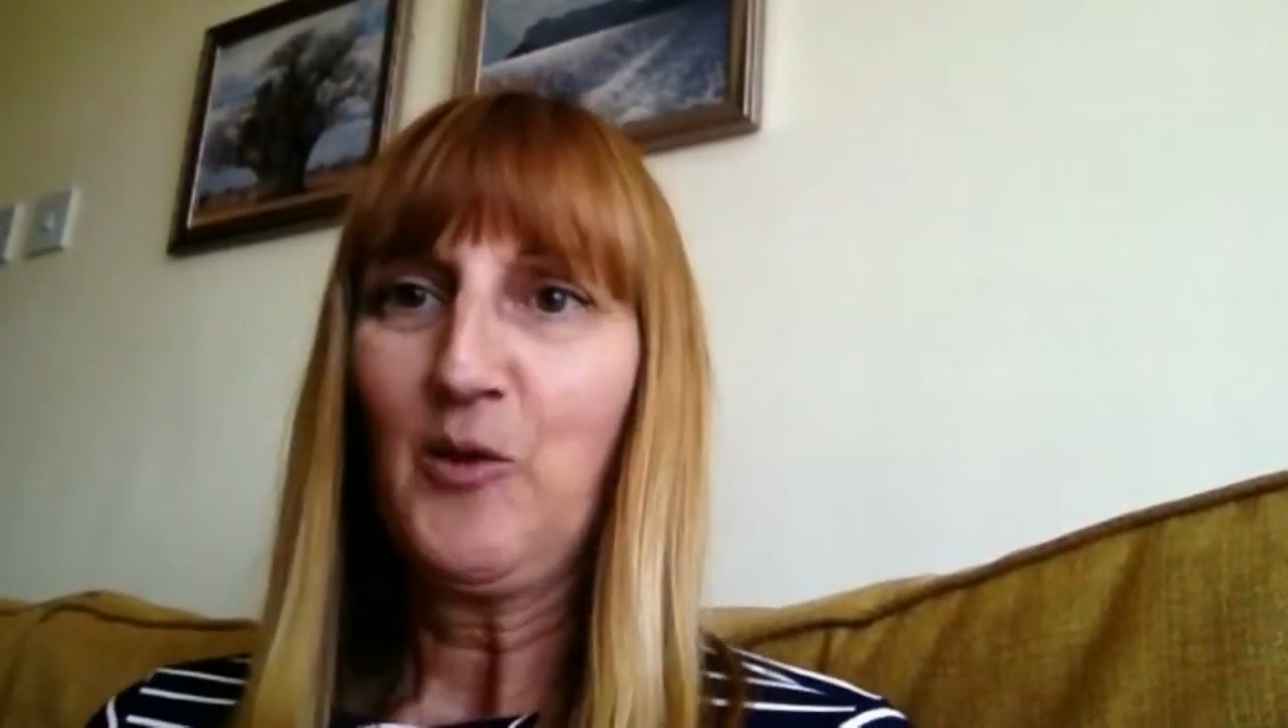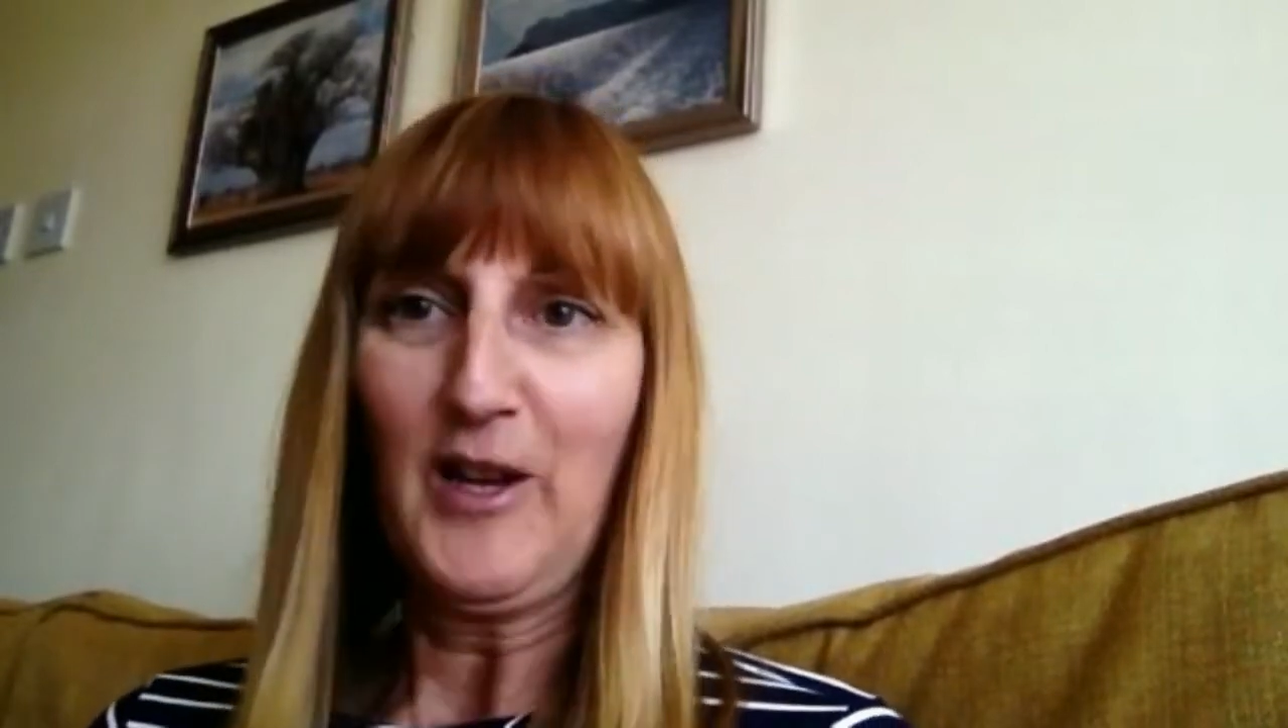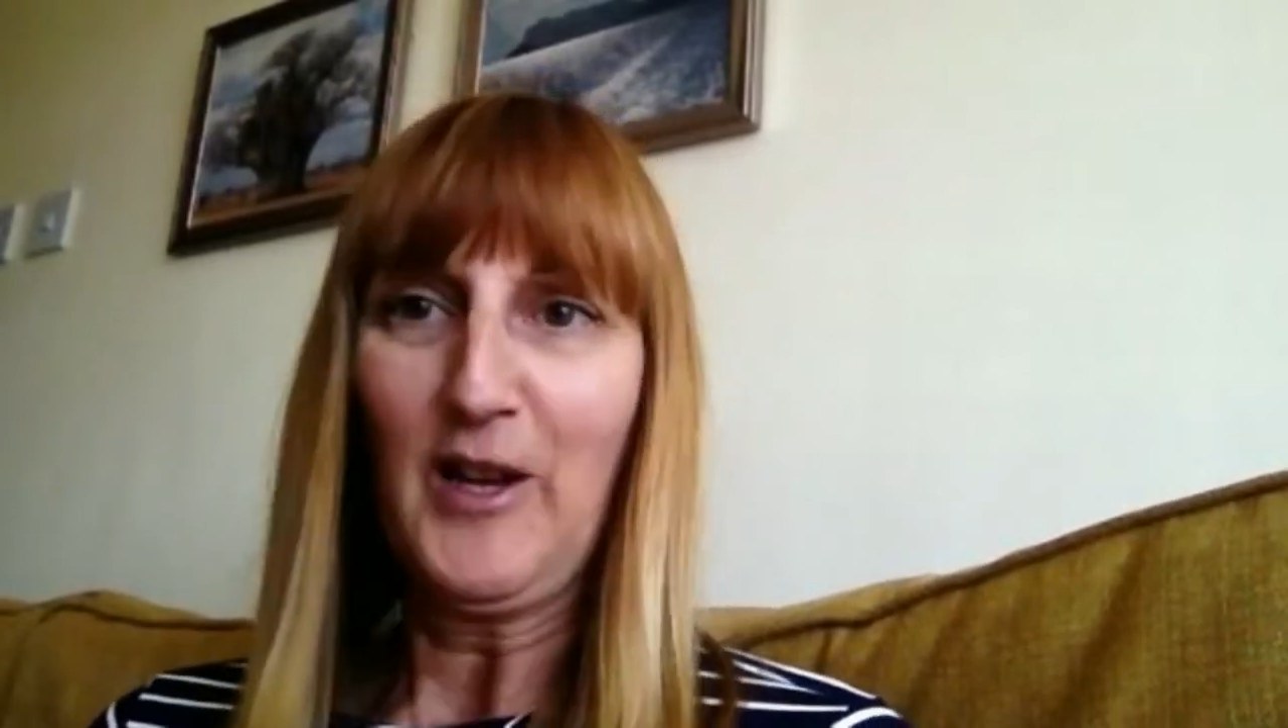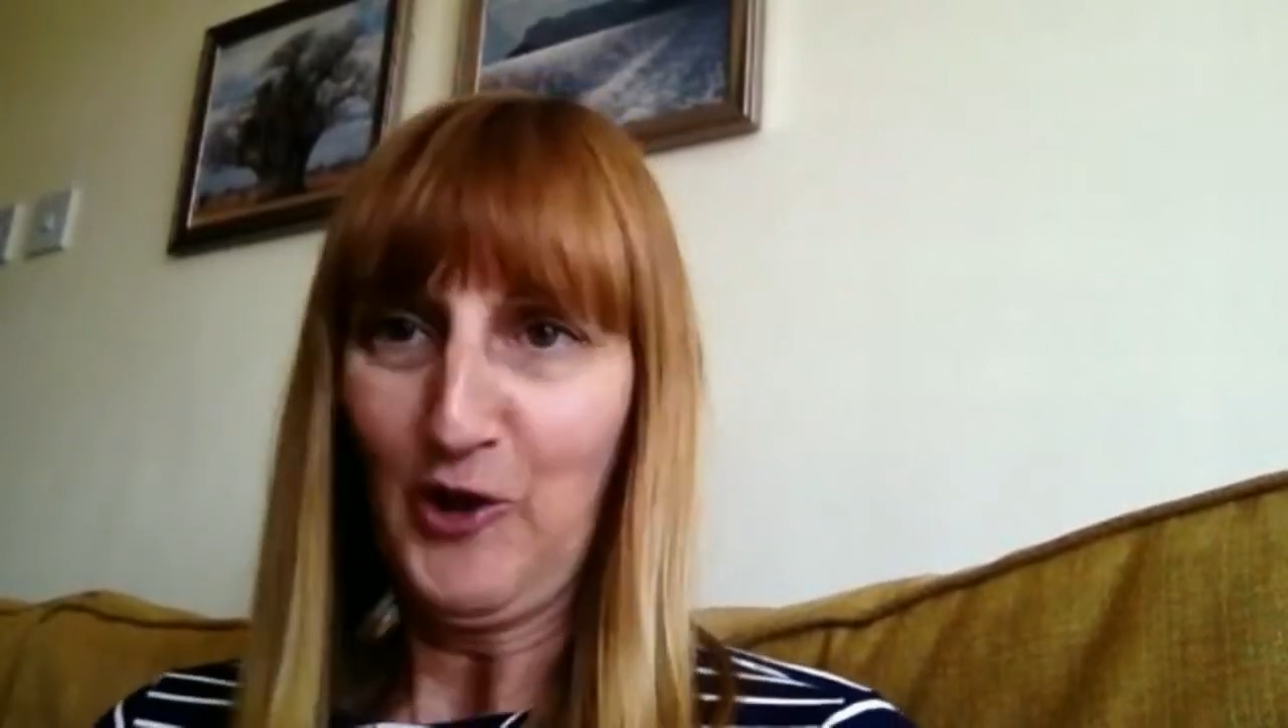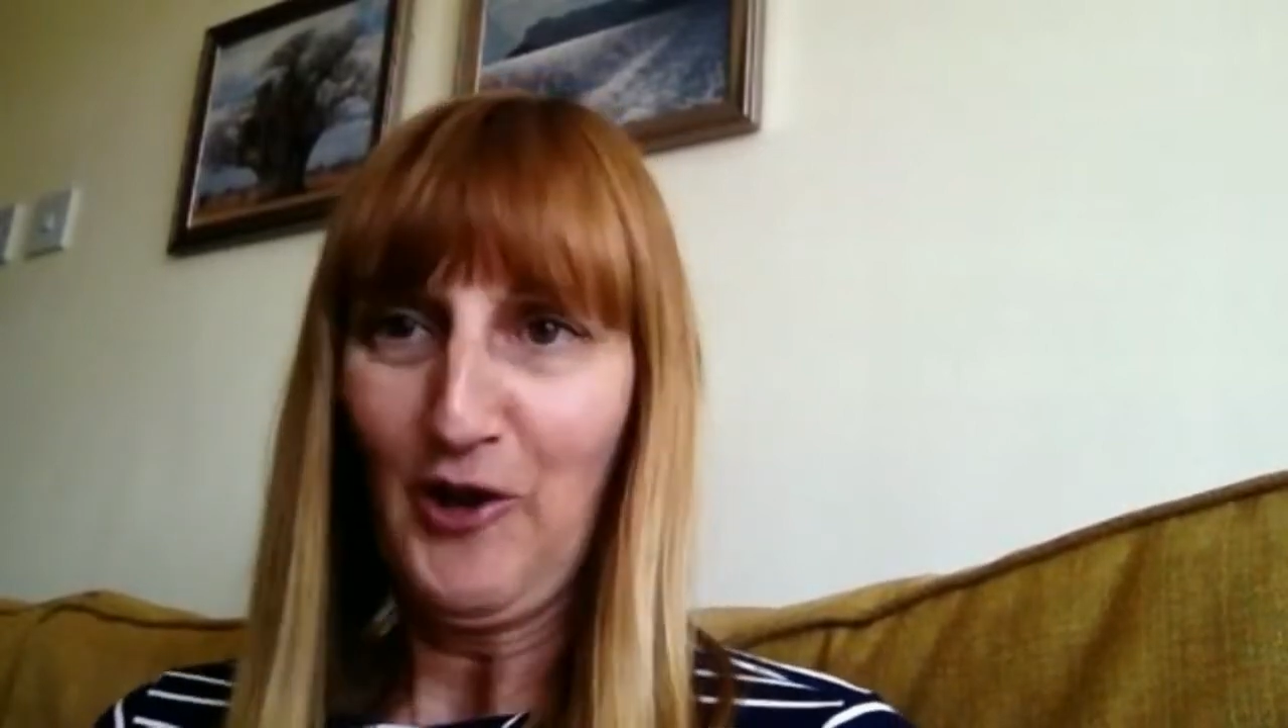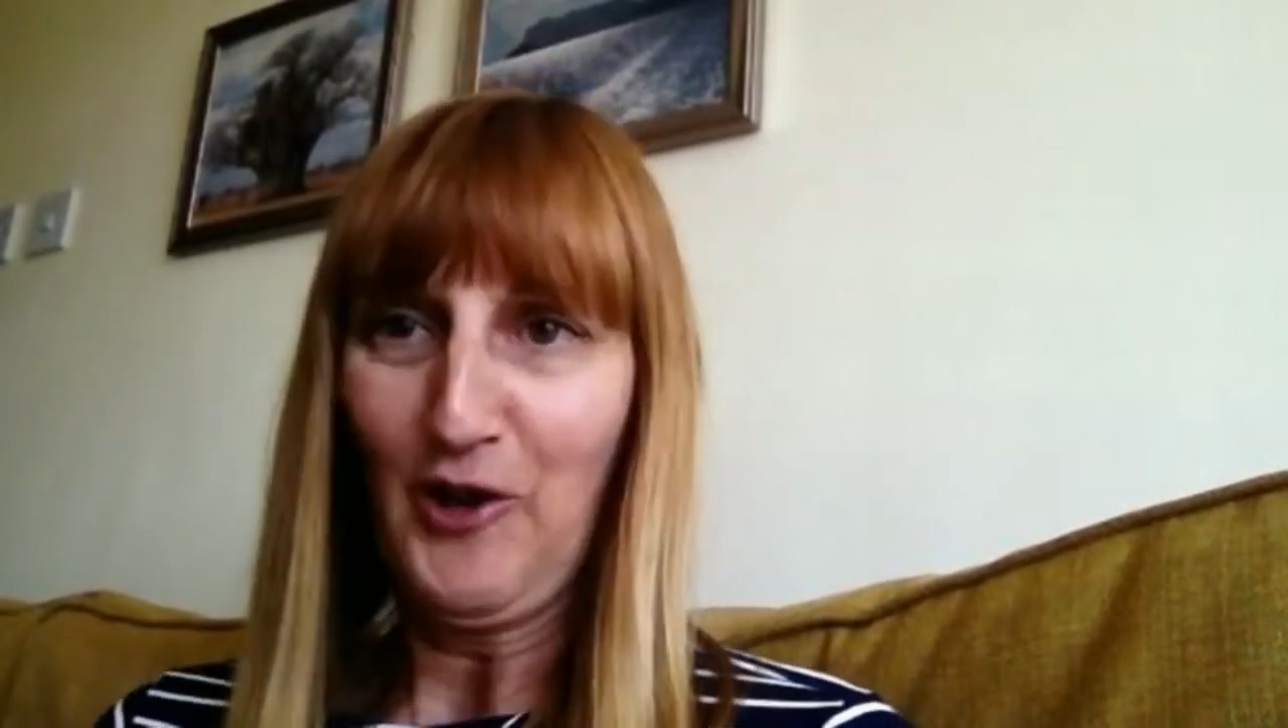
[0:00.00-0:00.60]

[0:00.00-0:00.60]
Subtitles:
quite a